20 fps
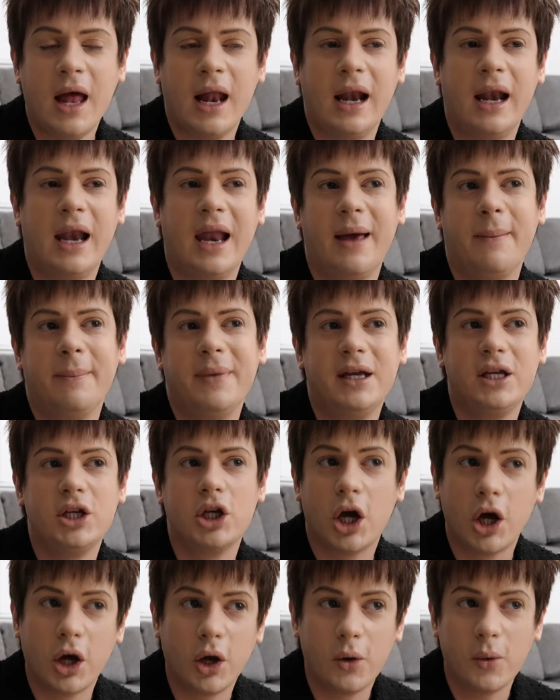Let me
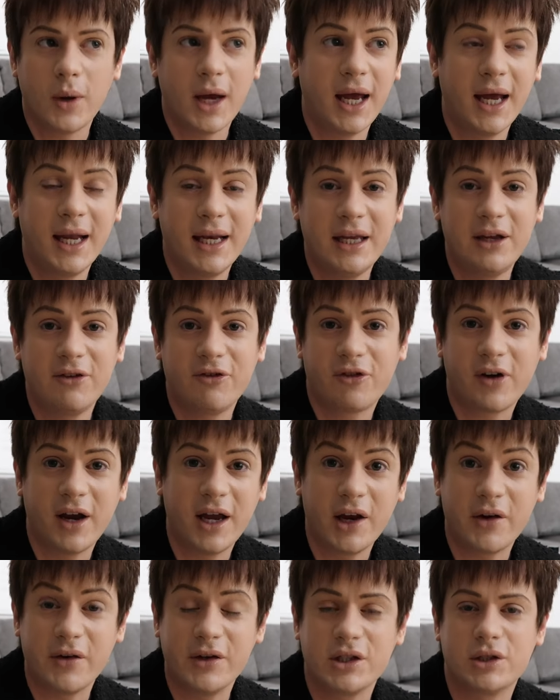know any
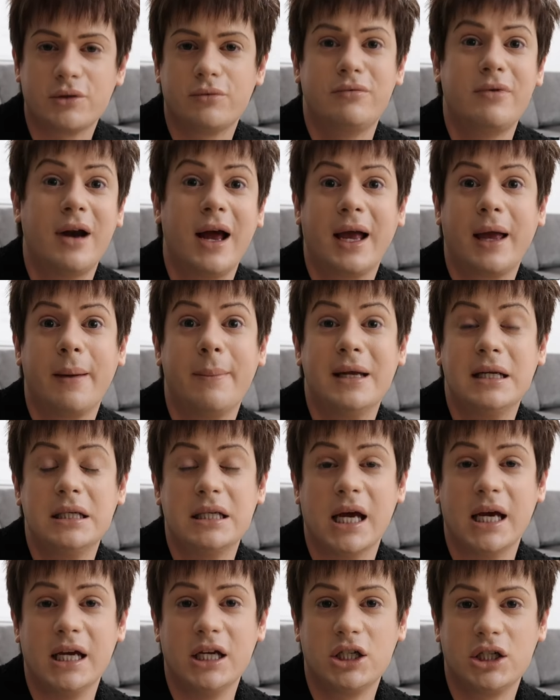fragrance
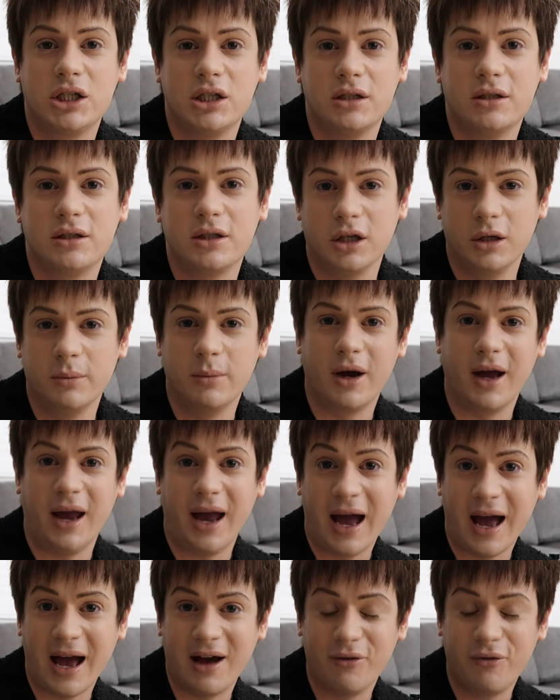recommendations that you might
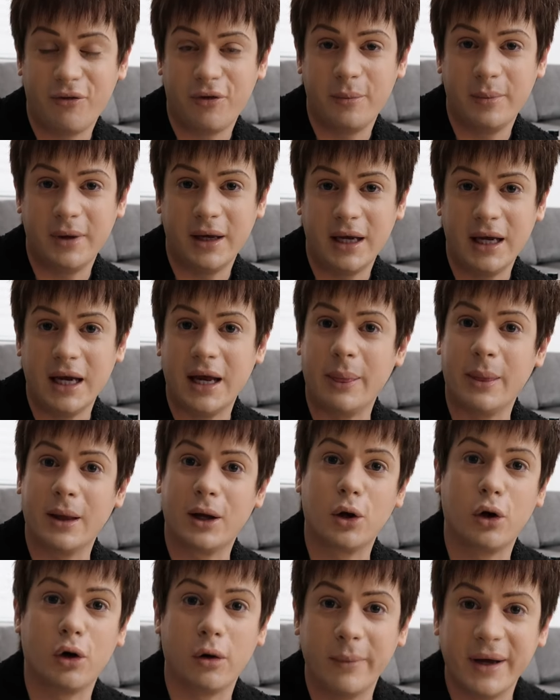have for me in the
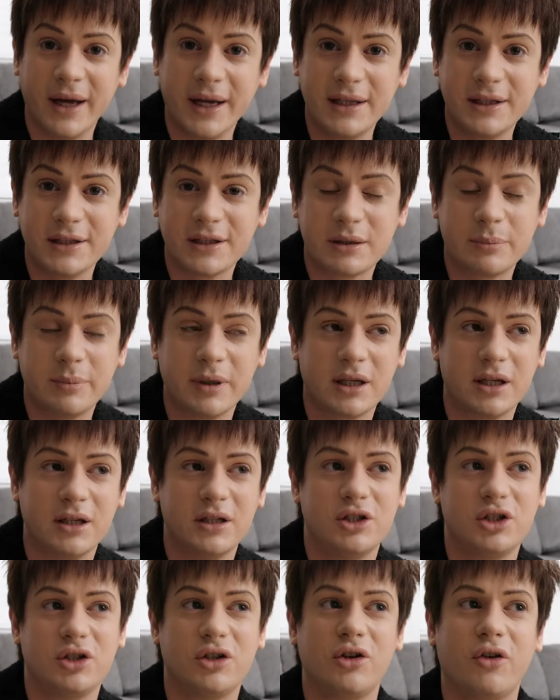comments,
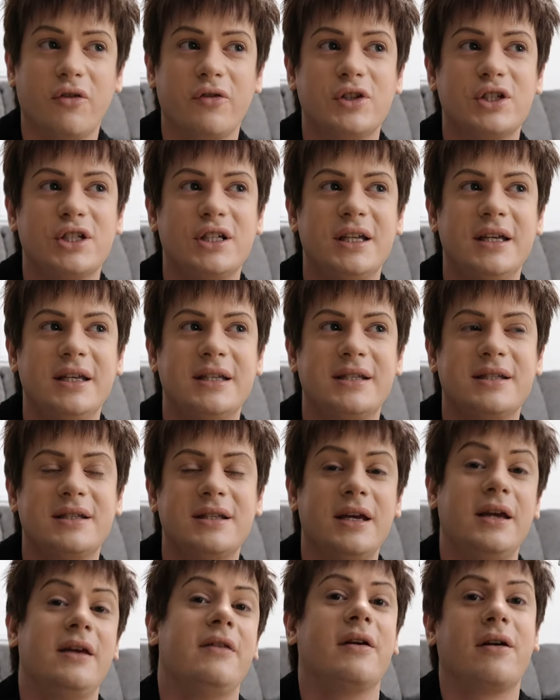because you can obviously
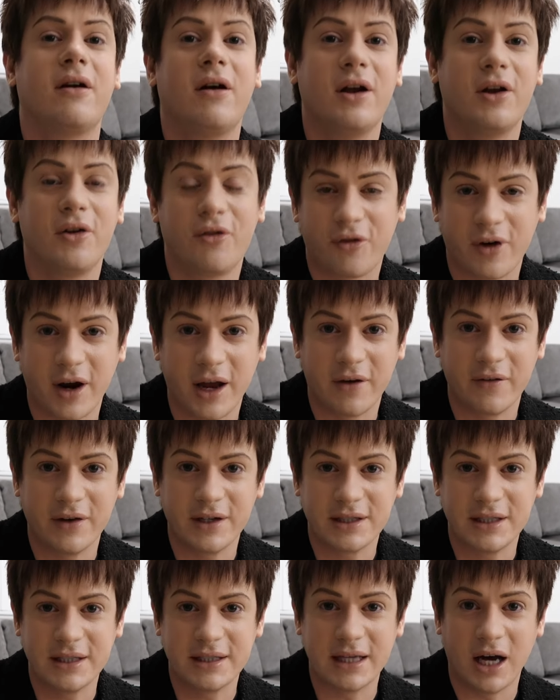see the kind of
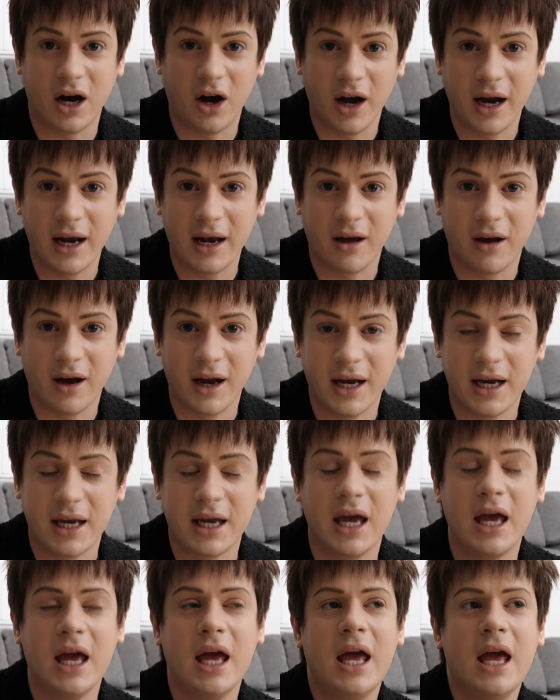fragrances that I
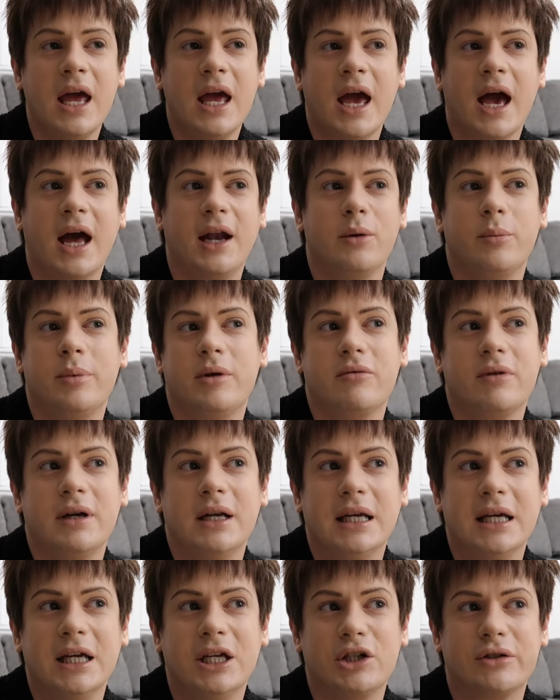like, and it'd be
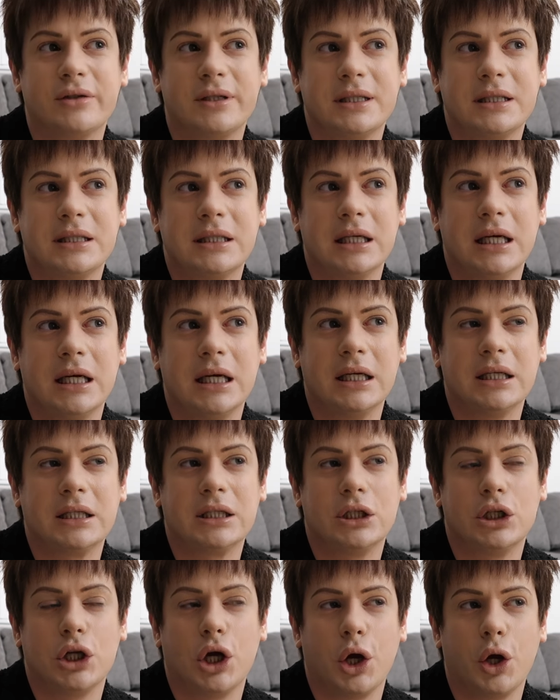really interesting
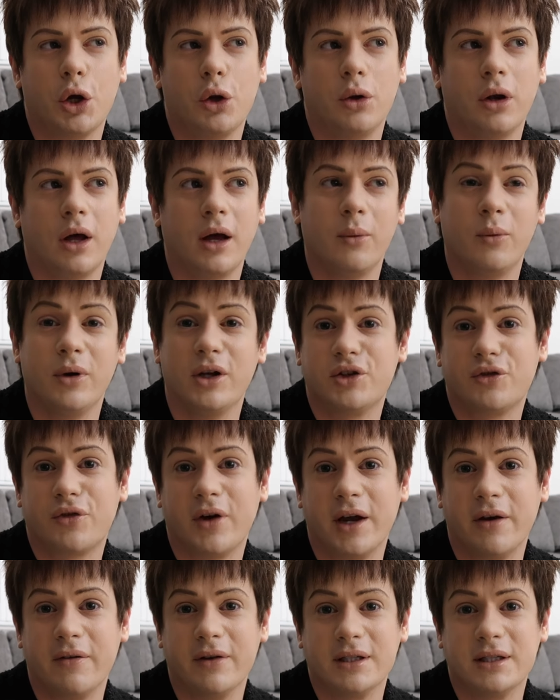to know like which
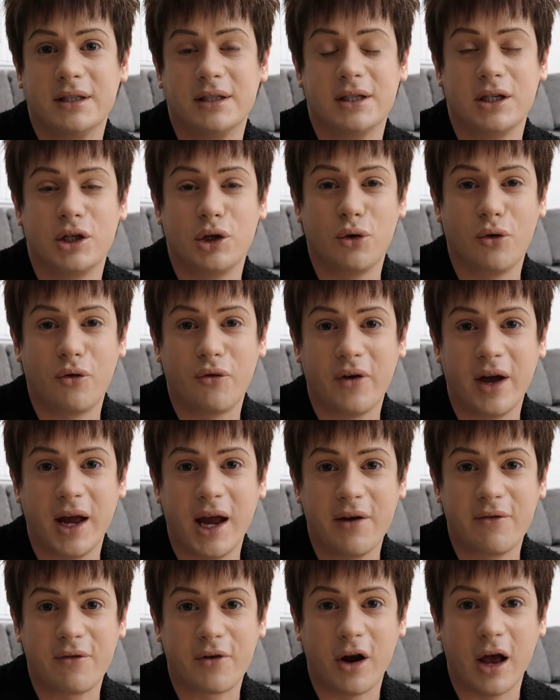fragrances are your
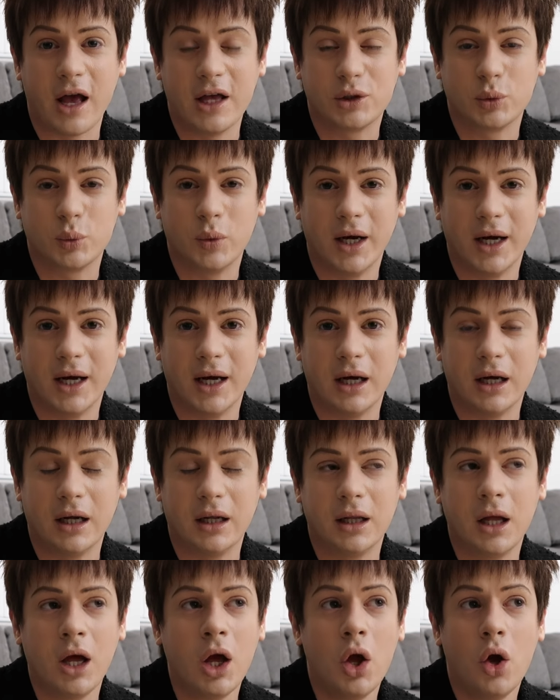favorite as
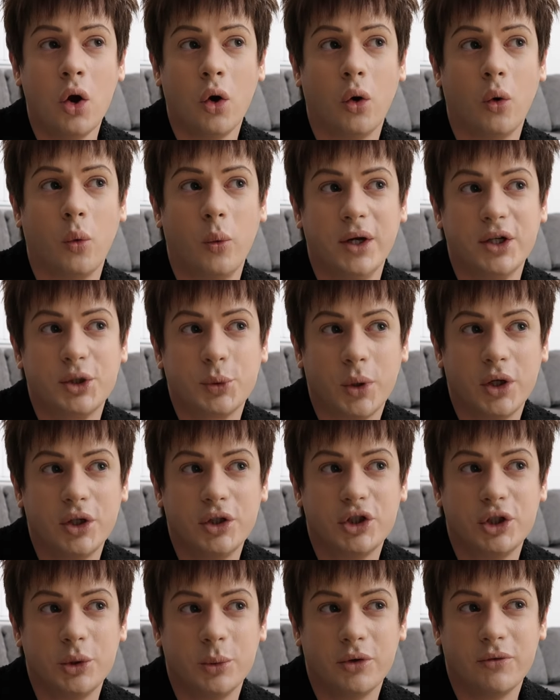well, or which
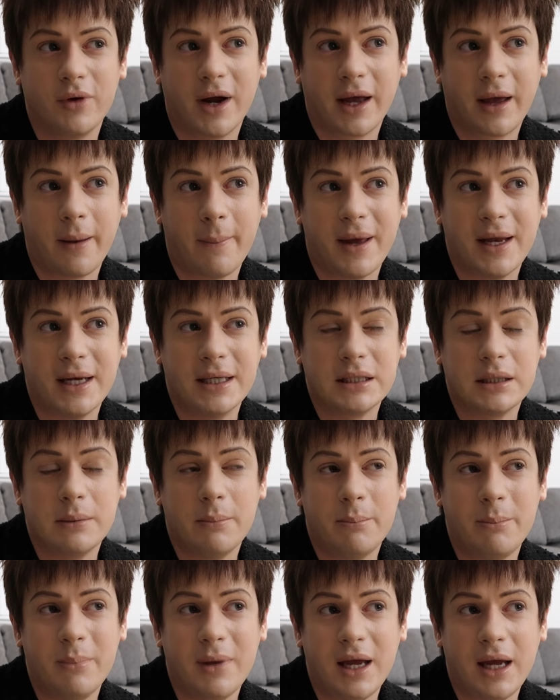ones you would recommend to
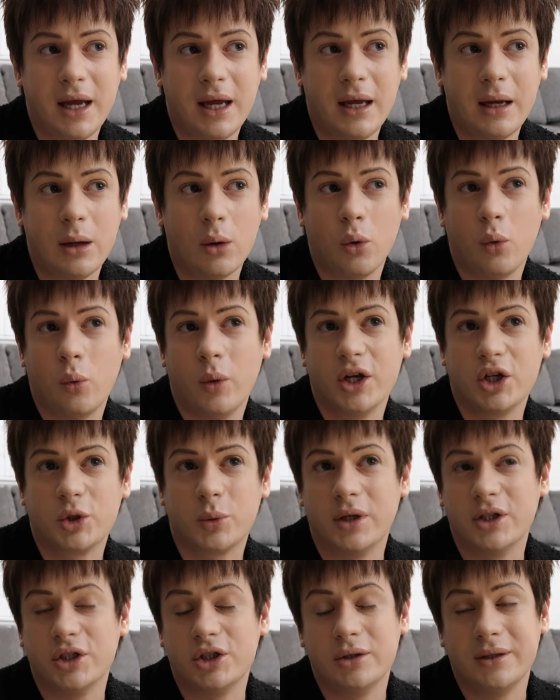me, or which
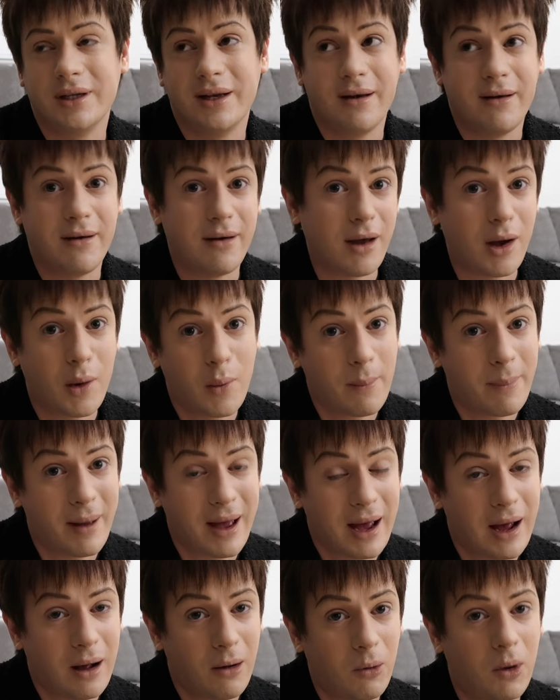ones you didn't know
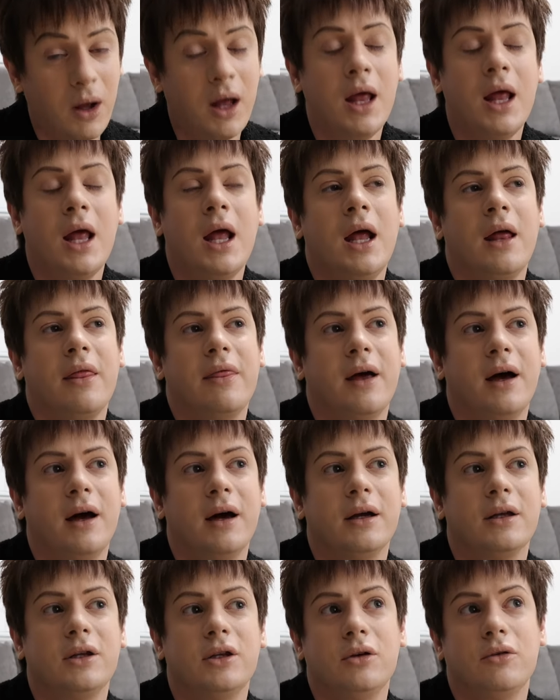about
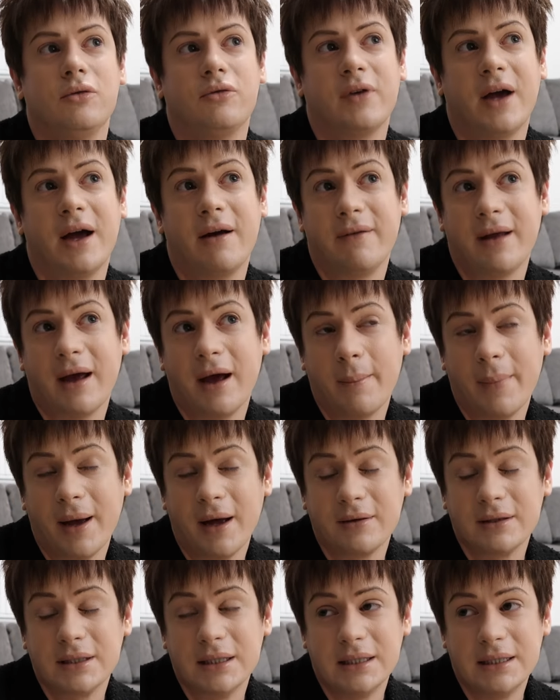that you found out
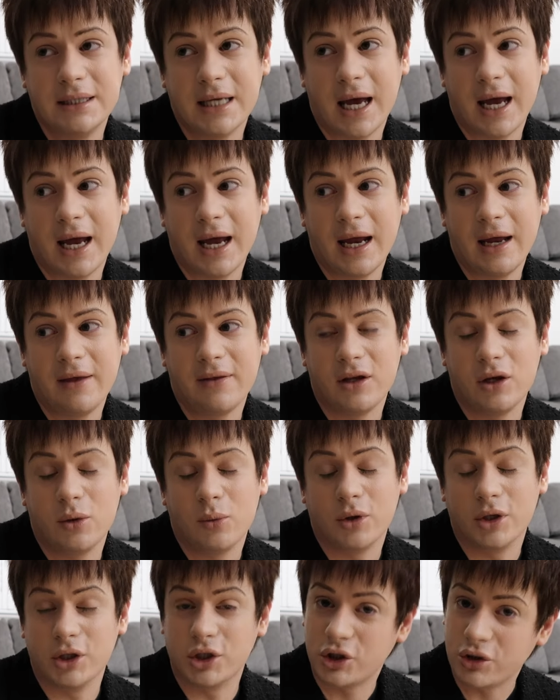about today that you
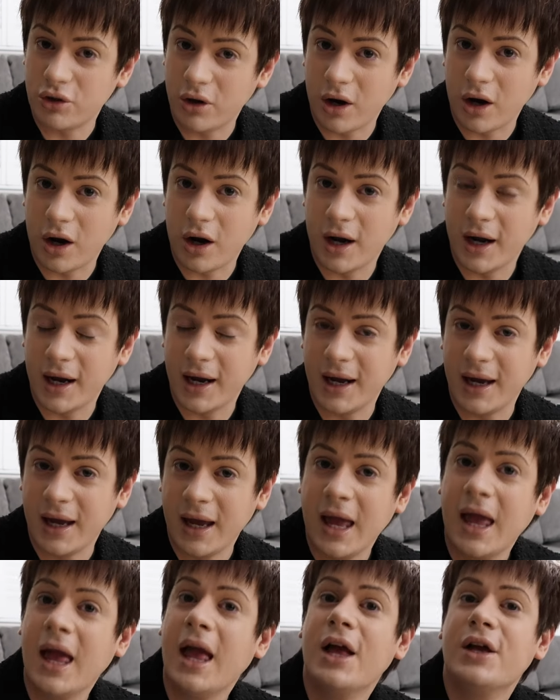want to
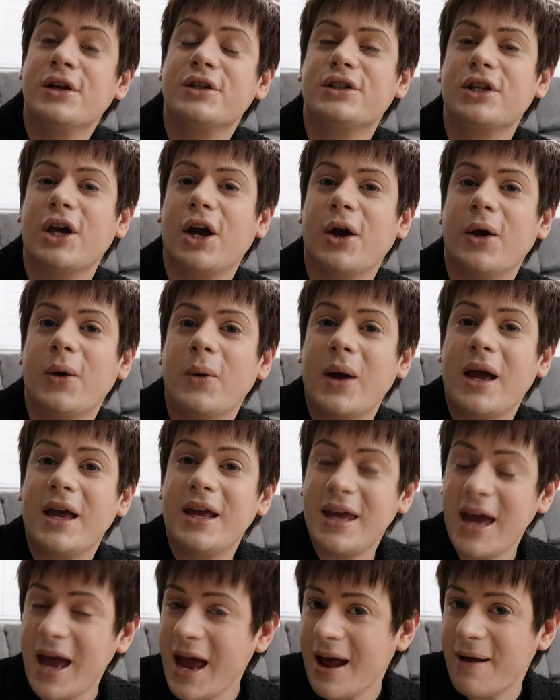try. So
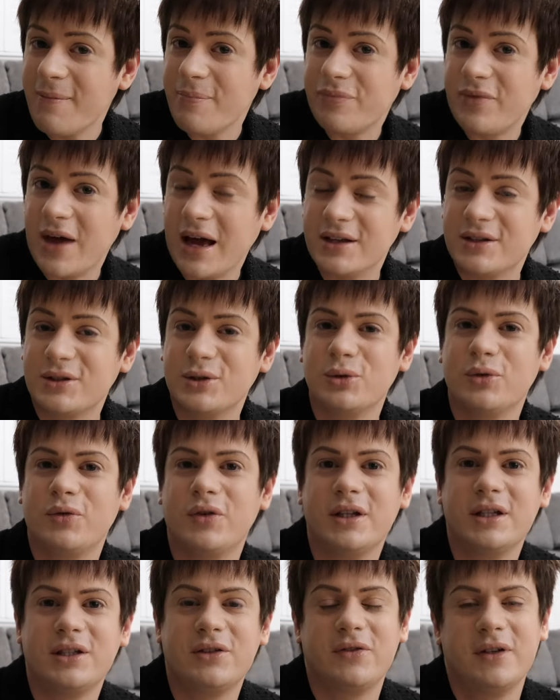yeah, that's all for
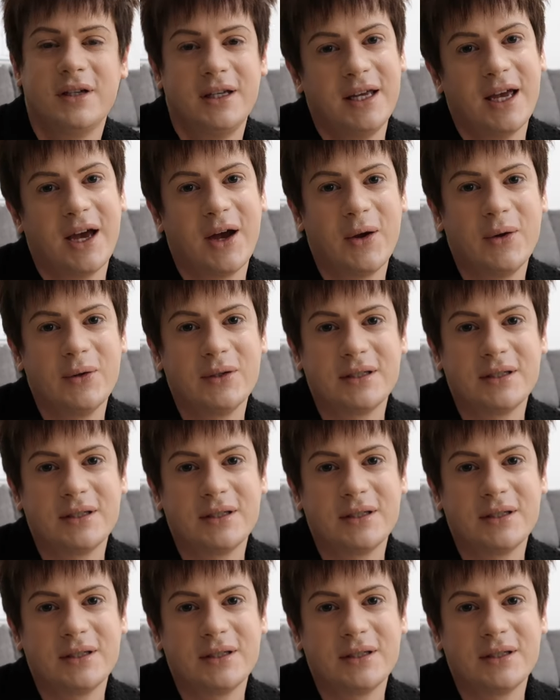this video.